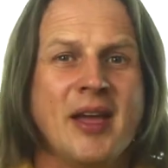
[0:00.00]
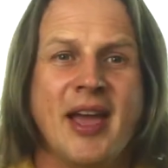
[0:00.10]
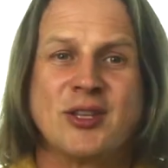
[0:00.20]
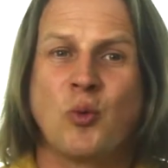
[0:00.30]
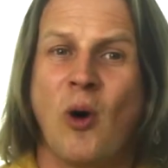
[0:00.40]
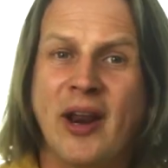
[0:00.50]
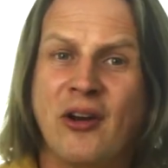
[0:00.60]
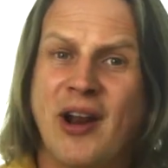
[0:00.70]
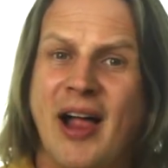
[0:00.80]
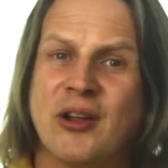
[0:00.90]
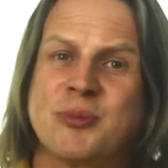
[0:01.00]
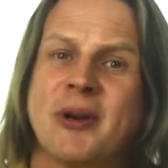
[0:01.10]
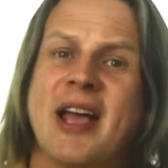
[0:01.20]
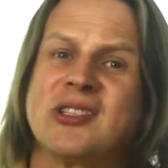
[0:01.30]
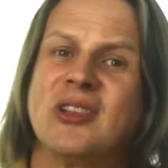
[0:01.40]
It's $100,
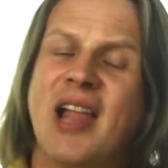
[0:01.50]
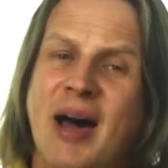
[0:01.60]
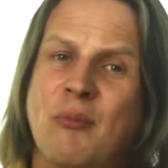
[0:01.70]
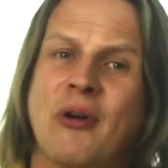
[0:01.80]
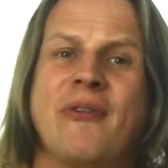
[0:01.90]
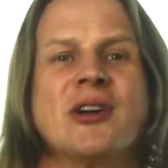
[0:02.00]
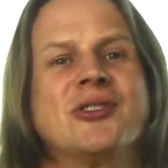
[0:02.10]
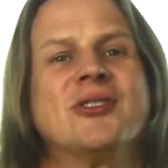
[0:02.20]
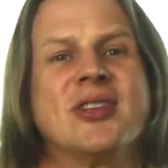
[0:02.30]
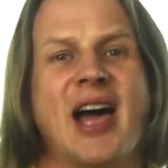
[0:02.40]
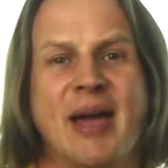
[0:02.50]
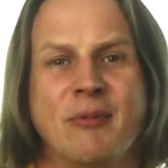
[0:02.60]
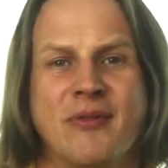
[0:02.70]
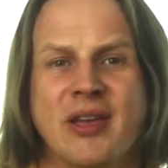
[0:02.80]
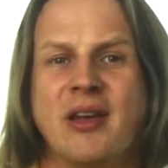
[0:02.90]
but it has a lot more functions than
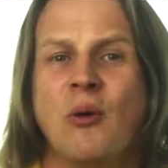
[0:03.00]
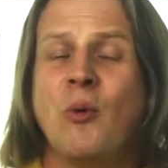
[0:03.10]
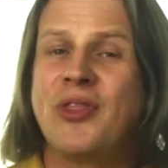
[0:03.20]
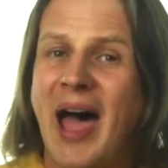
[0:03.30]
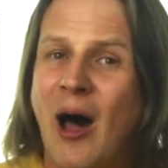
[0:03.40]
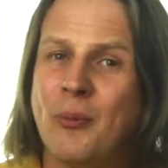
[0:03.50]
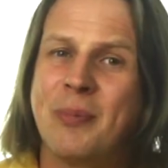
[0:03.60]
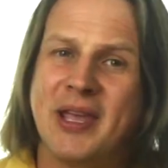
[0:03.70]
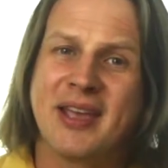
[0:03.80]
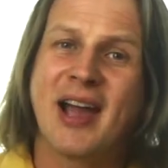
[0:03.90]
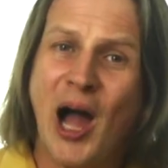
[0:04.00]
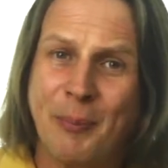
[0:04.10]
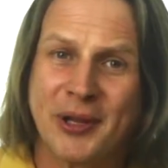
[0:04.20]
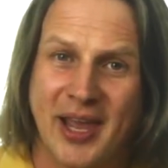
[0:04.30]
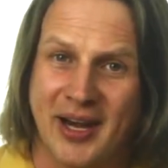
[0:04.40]
iMovie without being
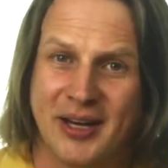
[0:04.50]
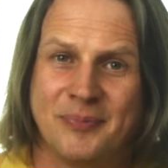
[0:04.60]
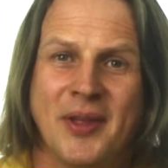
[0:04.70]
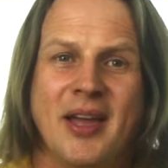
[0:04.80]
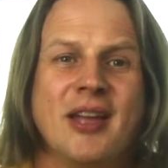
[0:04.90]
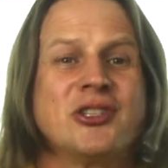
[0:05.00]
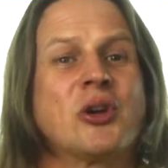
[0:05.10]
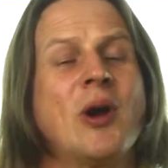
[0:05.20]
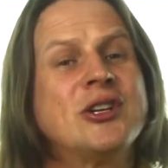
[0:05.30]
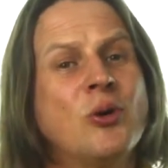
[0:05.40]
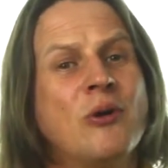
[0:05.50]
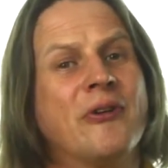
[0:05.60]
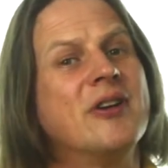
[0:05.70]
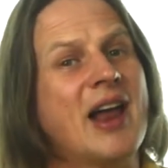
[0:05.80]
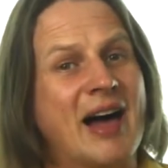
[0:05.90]
complicated. It's a great tool
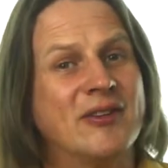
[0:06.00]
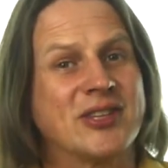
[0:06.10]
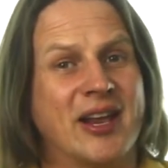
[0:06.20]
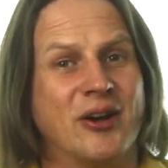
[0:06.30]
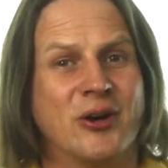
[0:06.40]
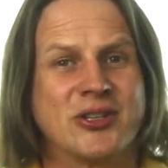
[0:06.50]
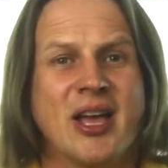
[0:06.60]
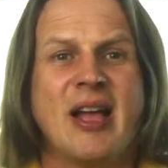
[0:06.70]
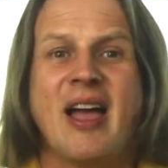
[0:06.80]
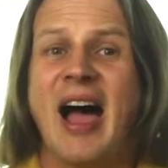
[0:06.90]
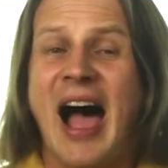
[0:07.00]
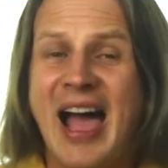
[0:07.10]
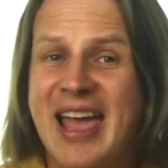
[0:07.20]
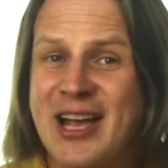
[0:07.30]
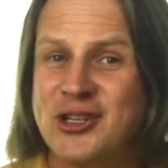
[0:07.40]
for novice editors.
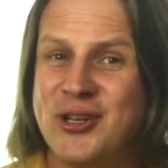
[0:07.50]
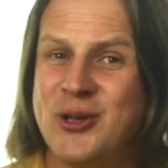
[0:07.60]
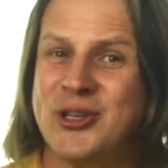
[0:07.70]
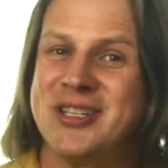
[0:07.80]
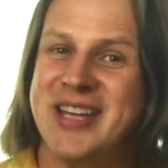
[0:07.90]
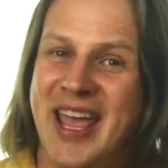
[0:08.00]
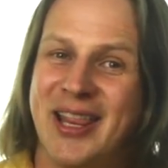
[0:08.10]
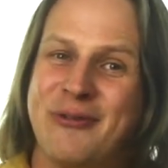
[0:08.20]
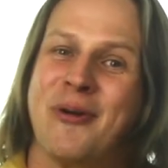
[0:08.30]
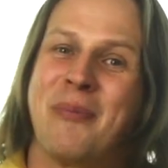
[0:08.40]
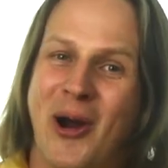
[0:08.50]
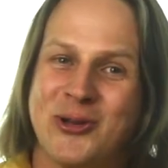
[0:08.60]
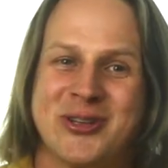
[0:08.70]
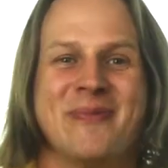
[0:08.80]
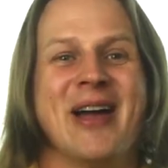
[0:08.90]
I actually use it daily for
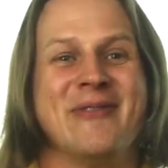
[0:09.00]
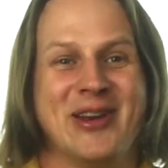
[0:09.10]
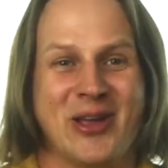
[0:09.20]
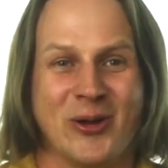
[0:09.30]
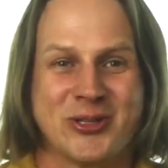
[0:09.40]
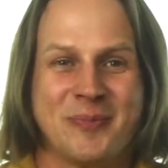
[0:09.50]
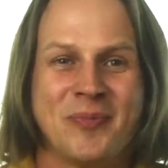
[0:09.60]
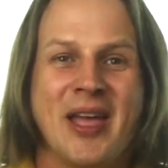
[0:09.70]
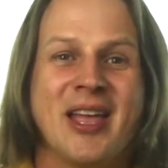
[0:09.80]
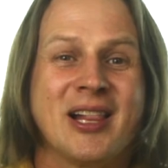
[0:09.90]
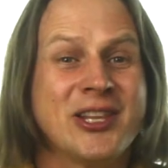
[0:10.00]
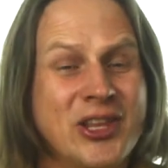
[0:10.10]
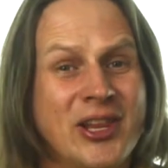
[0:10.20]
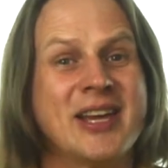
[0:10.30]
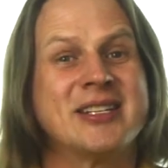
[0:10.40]
parts of my videos. Click
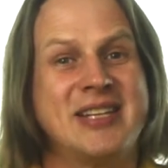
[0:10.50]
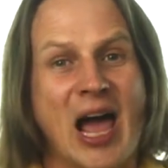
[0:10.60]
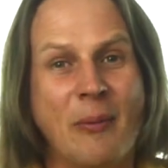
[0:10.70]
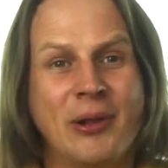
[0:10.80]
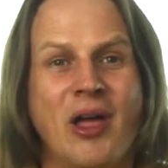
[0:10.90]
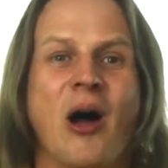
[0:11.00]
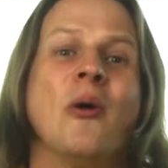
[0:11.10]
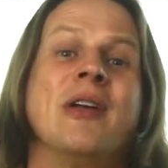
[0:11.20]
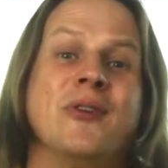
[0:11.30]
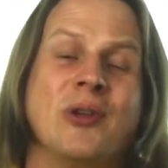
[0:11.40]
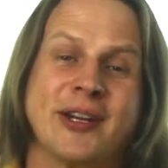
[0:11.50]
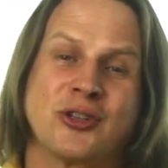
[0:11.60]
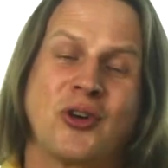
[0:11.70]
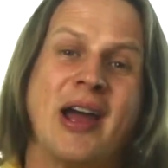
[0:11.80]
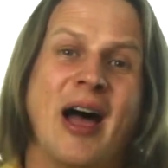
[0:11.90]
the link down below if you'd like
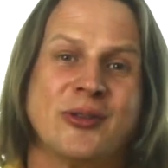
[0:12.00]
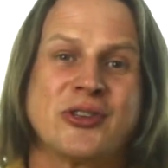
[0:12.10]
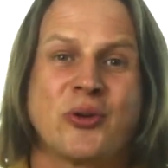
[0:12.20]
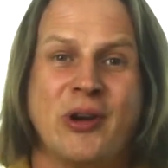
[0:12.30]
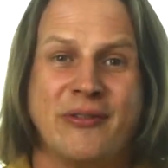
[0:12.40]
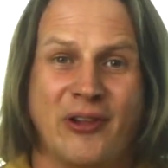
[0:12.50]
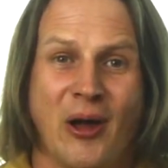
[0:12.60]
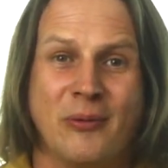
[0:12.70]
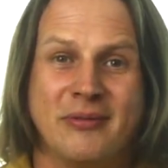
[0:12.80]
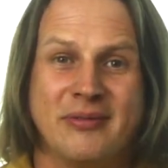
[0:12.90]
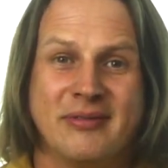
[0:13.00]
to try out ScreenFlow.